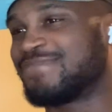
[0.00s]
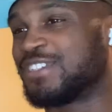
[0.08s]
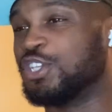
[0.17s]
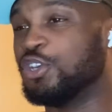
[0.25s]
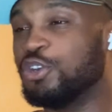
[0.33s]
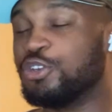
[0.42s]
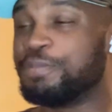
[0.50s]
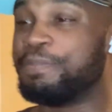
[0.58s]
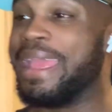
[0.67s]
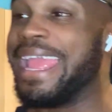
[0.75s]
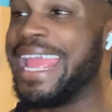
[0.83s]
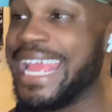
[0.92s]

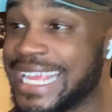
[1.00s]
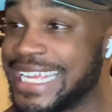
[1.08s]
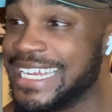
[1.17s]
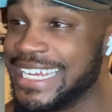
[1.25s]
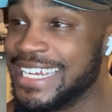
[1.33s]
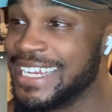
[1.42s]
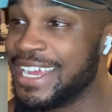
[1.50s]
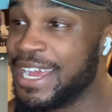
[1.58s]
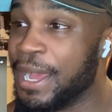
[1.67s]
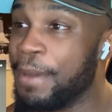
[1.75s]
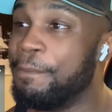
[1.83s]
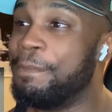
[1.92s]
Toothpick,
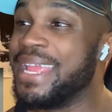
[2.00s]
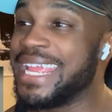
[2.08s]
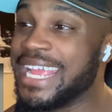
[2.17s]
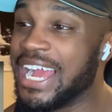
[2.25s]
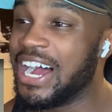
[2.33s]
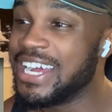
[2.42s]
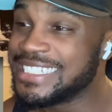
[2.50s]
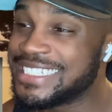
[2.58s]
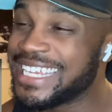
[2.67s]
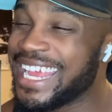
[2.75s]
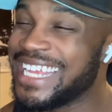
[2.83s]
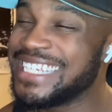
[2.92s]

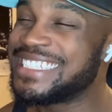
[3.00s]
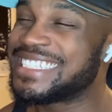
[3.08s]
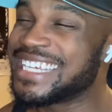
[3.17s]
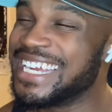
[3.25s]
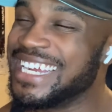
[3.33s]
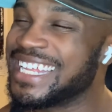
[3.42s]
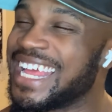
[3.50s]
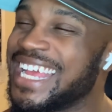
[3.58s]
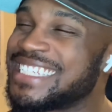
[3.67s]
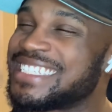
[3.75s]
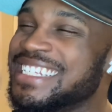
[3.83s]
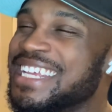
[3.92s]
Beyonce,
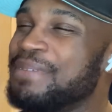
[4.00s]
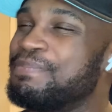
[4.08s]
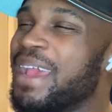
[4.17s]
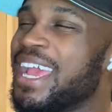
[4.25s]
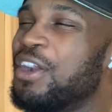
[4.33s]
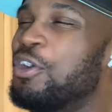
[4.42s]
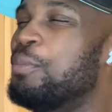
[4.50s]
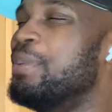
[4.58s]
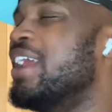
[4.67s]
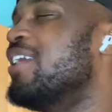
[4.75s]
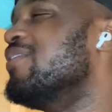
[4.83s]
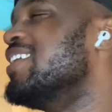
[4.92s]
sunglass, slick back, hoop
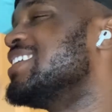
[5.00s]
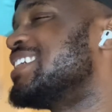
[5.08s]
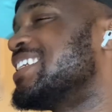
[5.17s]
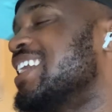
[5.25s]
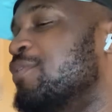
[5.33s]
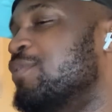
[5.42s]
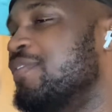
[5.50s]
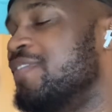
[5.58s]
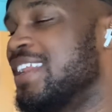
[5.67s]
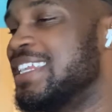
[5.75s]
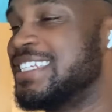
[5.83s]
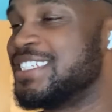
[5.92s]
earrings. That's how we're
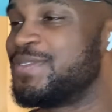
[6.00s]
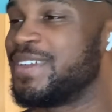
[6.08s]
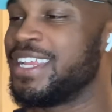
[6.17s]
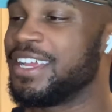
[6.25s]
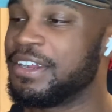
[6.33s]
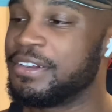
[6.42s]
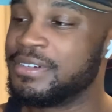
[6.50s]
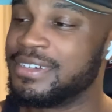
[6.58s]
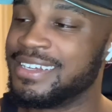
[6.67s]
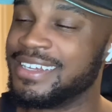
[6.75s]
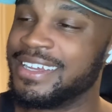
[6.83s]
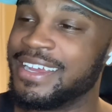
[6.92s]
feeling this video.
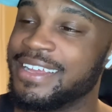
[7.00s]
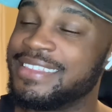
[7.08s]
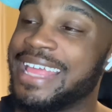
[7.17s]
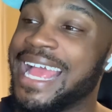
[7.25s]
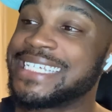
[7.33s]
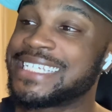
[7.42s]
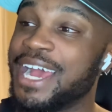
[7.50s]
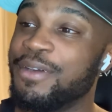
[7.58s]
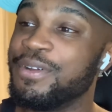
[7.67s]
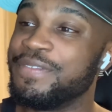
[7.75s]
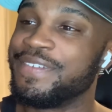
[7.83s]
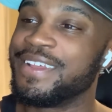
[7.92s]
That's how
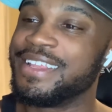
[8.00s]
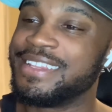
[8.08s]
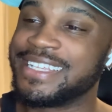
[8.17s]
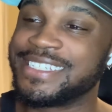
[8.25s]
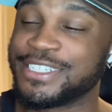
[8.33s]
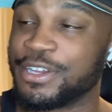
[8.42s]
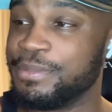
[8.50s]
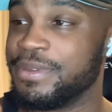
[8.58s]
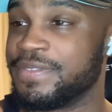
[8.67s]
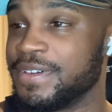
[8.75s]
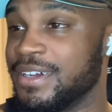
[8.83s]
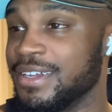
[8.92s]
we're feeling. This is going to be
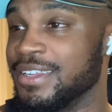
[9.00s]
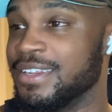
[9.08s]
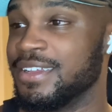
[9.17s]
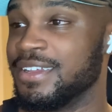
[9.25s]
fun.